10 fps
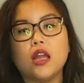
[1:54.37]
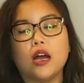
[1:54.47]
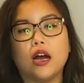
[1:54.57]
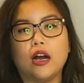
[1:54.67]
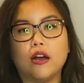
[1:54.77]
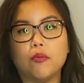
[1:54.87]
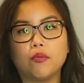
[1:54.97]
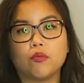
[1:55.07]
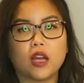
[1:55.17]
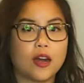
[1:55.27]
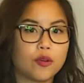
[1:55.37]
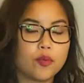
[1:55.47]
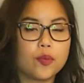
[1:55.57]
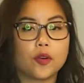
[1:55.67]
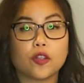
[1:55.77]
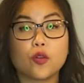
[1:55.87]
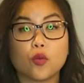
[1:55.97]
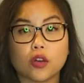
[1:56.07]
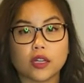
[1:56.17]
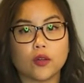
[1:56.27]
how many people are you
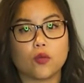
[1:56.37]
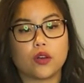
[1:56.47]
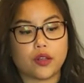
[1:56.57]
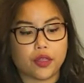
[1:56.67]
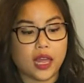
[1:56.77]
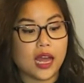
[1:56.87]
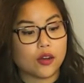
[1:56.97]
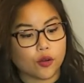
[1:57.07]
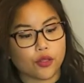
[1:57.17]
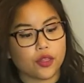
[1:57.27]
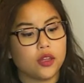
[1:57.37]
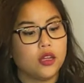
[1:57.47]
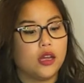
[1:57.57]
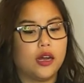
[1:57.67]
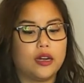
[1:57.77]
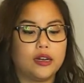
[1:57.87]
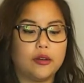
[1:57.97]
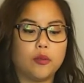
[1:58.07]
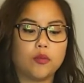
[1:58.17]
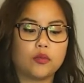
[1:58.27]
working with, health,
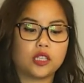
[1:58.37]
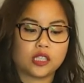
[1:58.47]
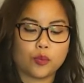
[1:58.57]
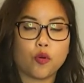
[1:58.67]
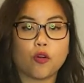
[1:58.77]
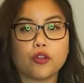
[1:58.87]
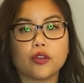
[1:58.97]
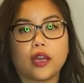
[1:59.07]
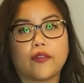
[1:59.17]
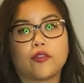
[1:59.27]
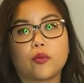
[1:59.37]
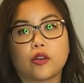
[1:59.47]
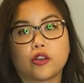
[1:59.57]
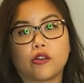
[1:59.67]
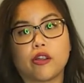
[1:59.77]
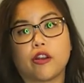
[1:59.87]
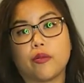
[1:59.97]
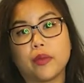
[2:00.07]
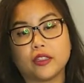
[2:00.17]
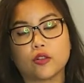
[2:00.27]
the support you get from your career,
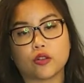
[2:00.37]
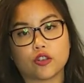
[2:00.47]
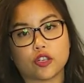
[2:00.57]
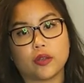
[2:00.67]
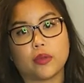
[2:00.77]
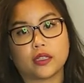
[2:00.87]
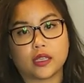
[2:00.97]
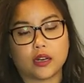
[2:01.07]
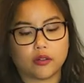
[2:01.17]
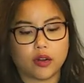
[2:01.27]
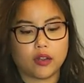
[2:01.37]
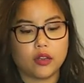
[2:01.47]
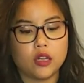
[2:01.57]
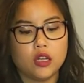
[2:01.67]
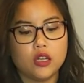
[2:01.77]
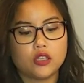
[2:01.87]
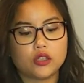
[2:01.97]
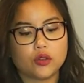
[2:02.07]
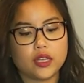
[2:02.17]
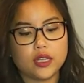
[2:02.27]
mentorship, etc.
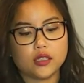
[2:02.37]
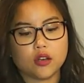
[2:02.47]
So these